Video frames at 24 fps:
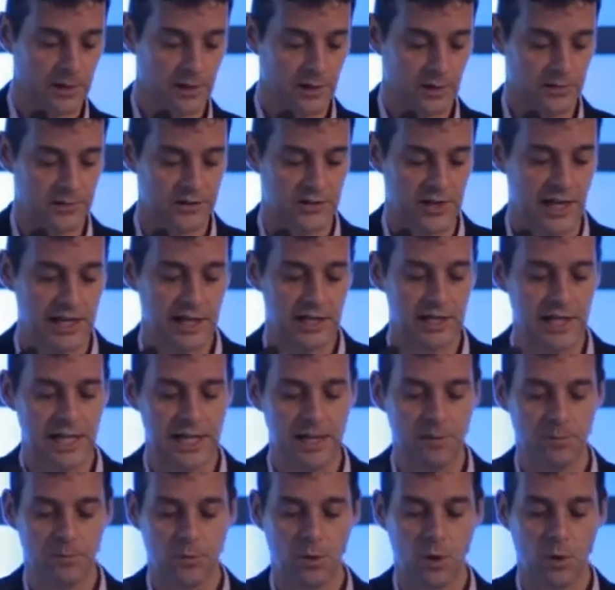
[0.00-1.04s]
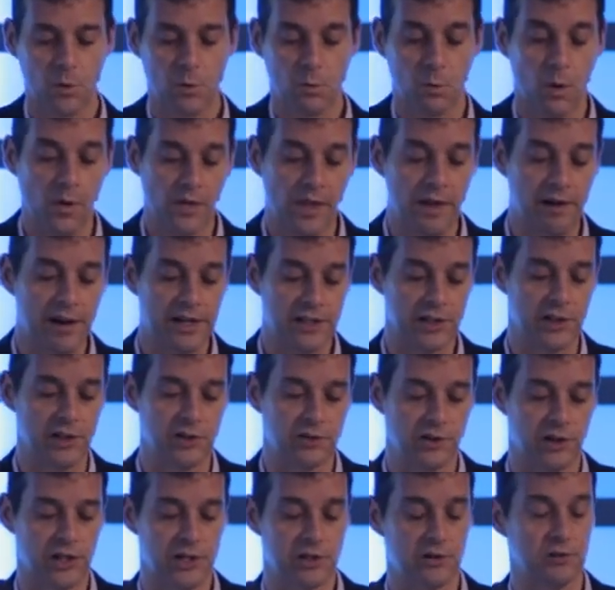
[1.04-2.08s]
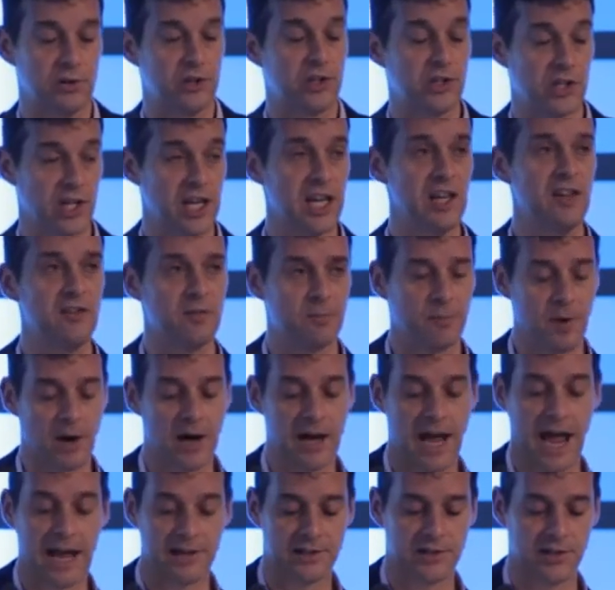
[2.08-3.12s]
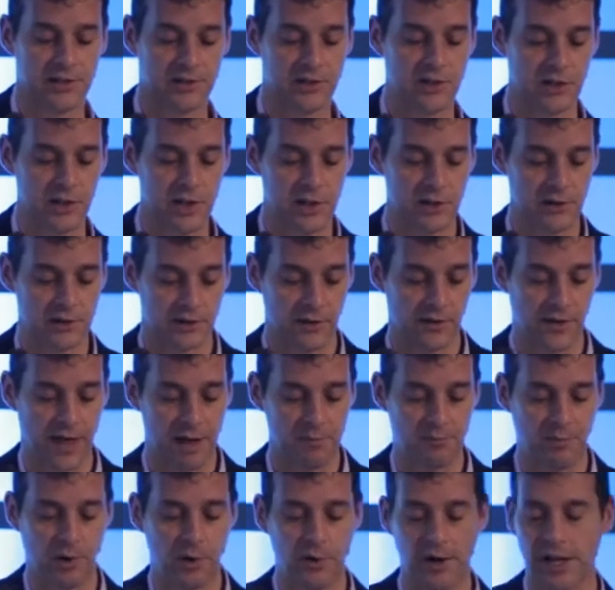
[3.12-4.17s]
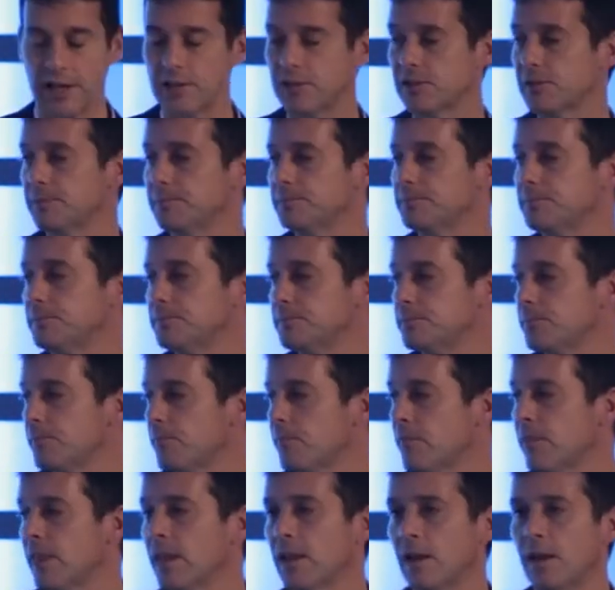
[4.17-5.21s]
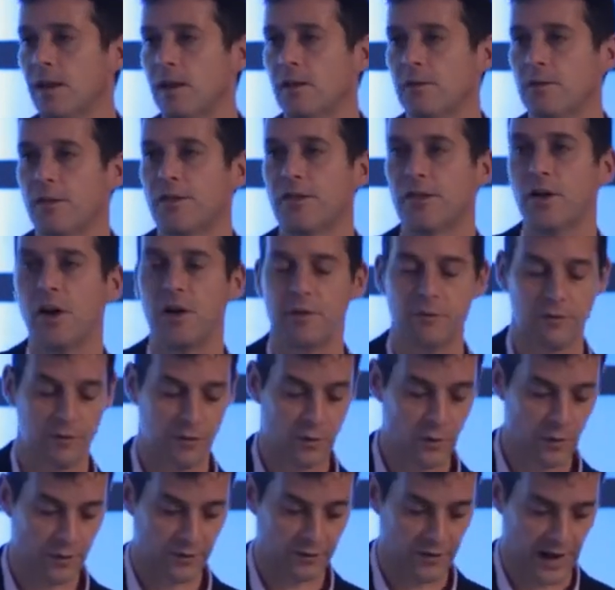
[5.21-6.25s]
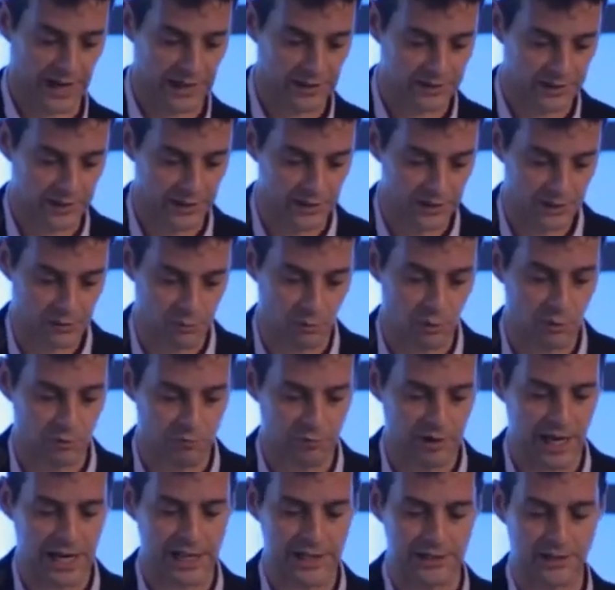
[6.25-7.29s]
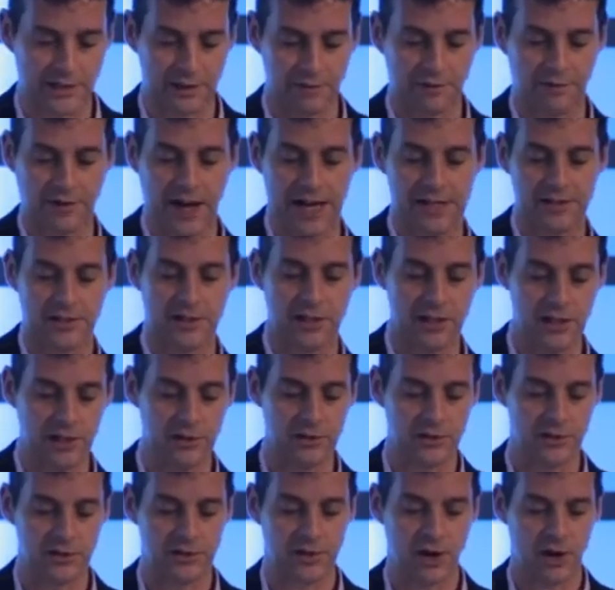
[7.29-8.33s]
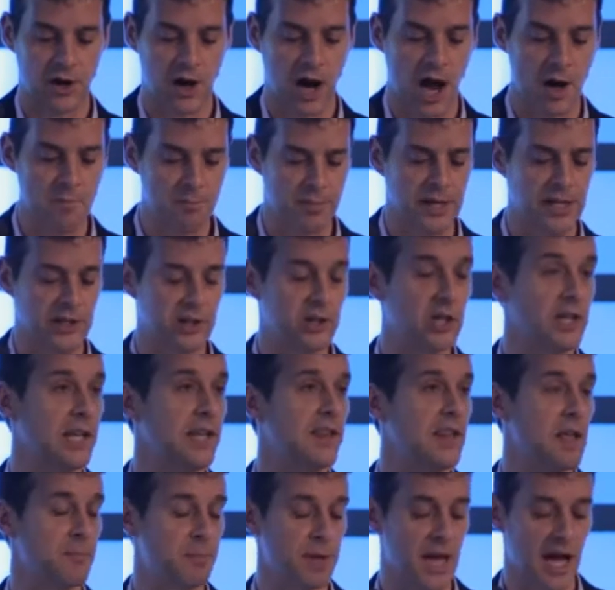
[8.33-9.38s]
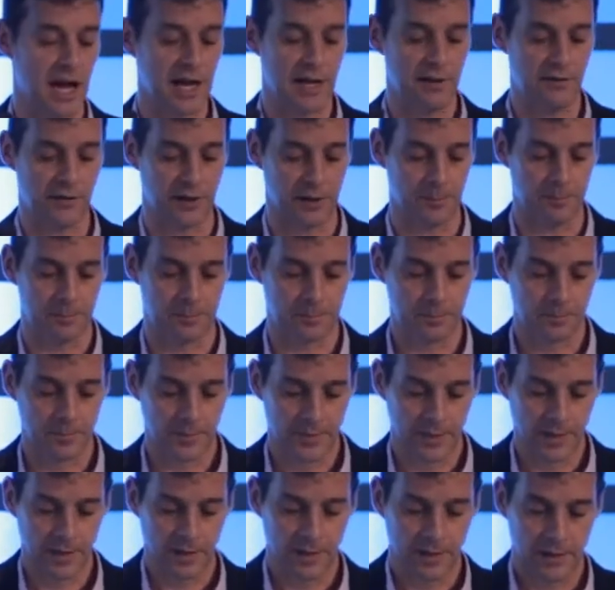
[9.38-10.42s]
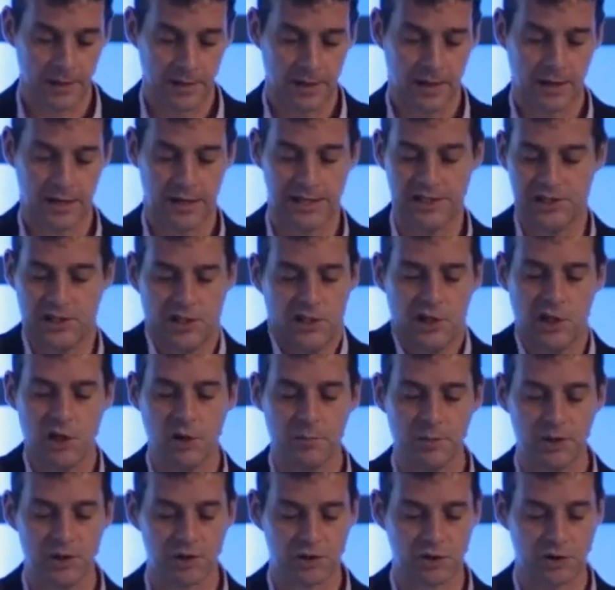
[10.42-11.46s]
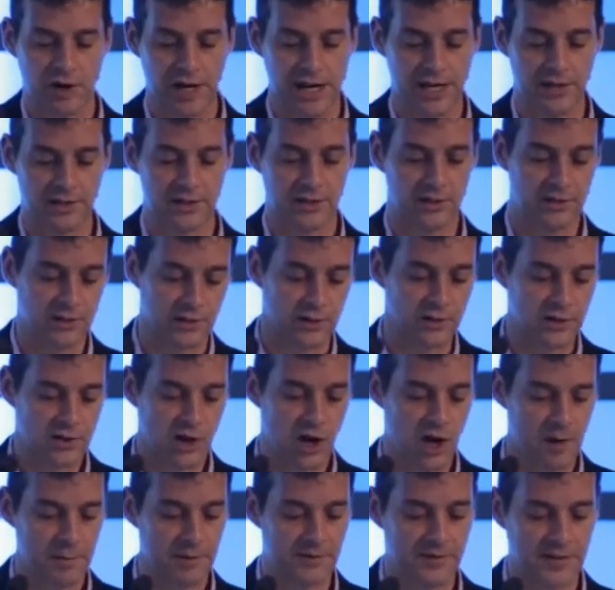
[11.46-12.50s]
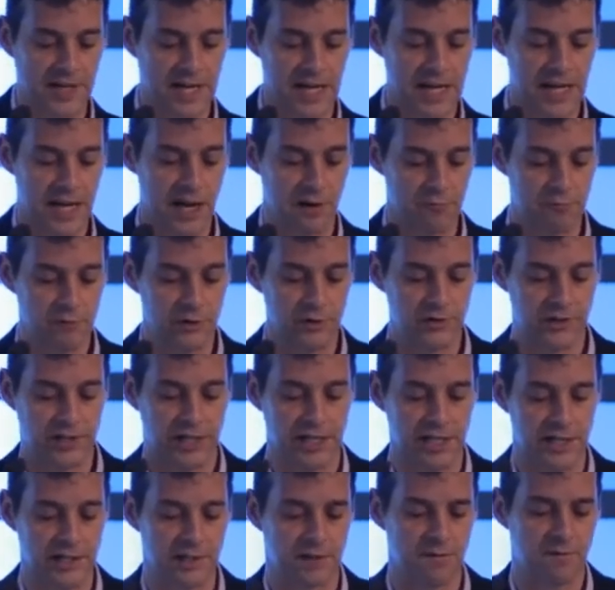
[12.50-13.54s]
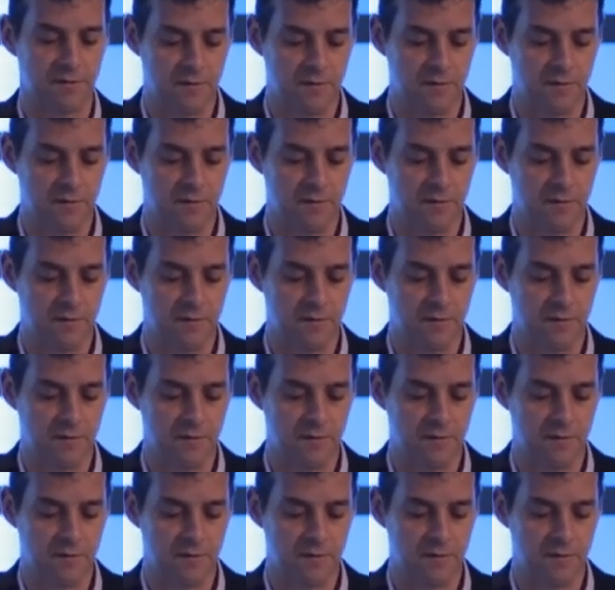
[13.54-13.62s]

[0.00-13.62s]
And secondly, what they're actually trying to achieve by accessing news at that point. The third and fourth factors will relate to the fact that users are habitual in their behaviour. It's a human trait, so time of day and routines are